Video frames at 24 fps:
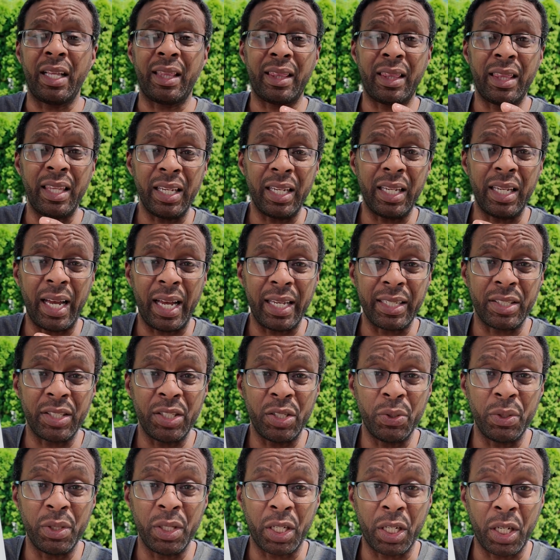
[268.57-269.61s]
I think it has to
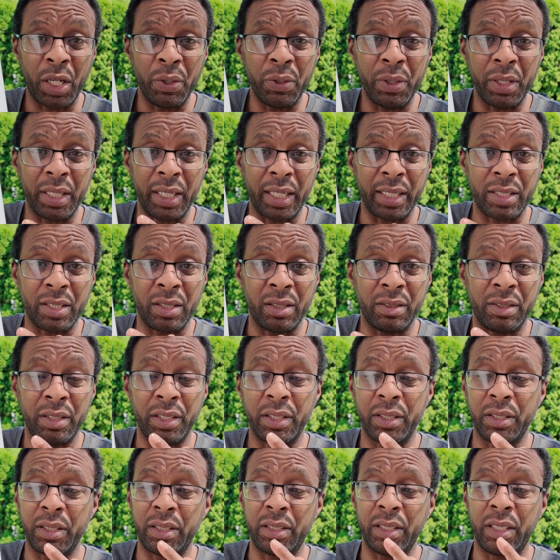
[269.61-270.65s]
do with the coating that's on here.